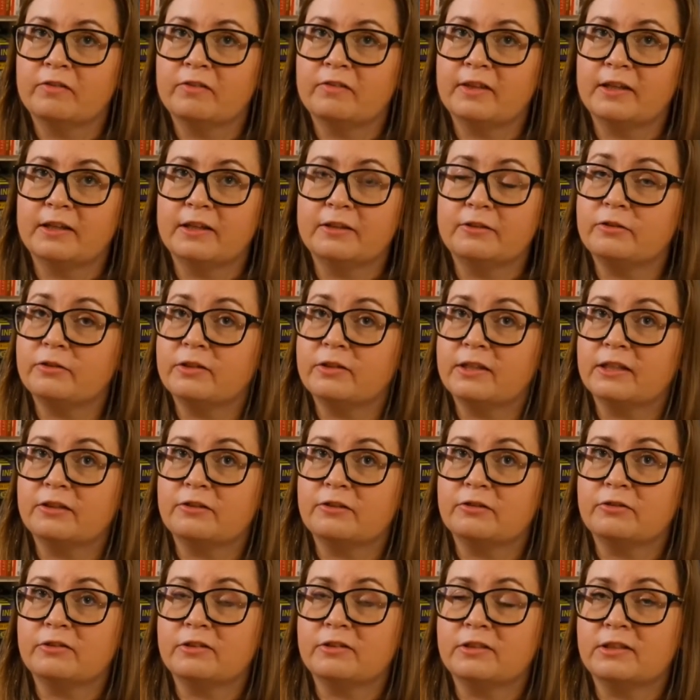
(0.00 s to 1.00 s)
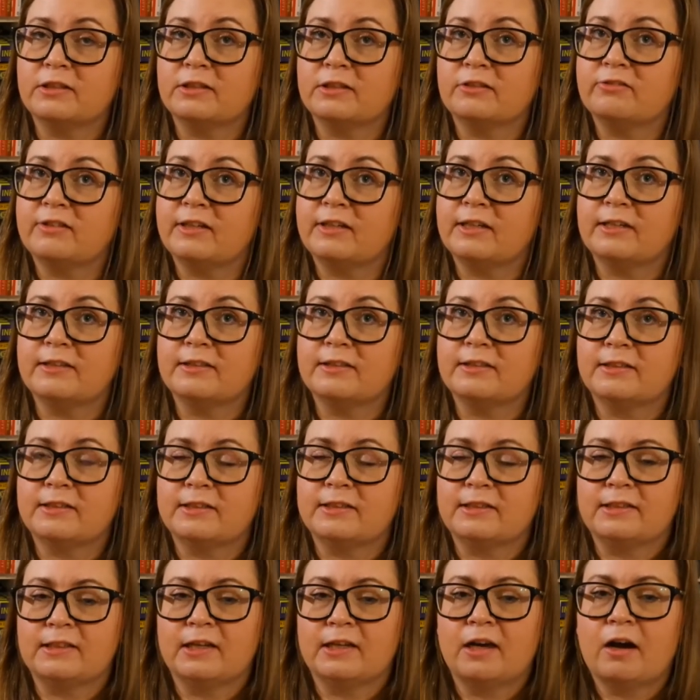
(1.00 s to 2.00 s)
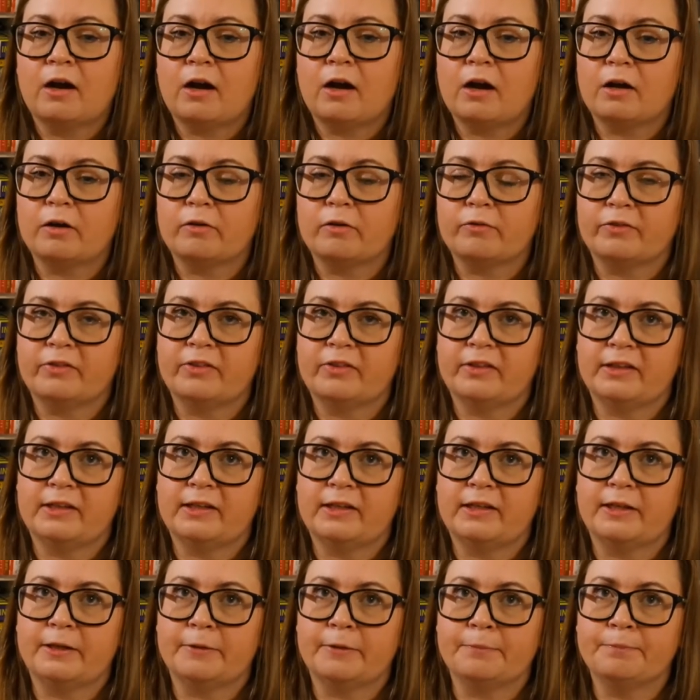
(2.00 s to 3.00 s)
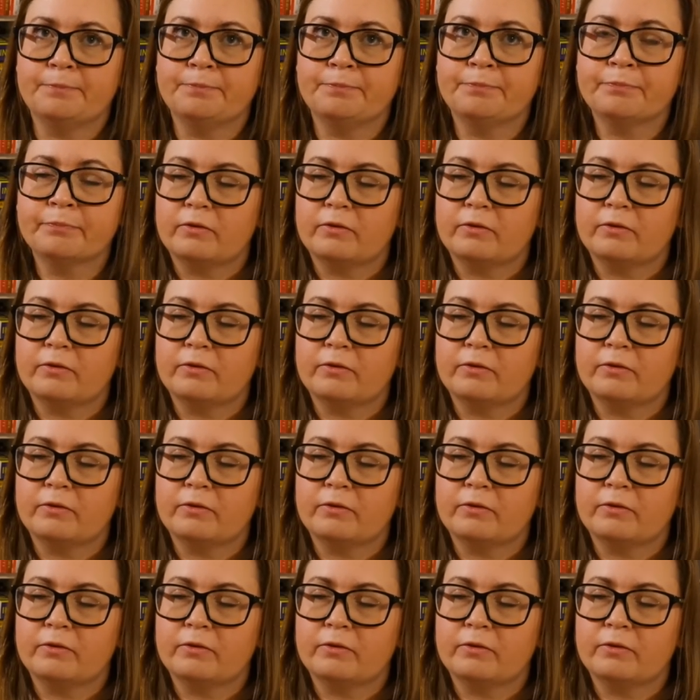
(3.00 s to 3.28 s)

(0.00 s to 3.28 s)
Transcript: then you get to really see how the,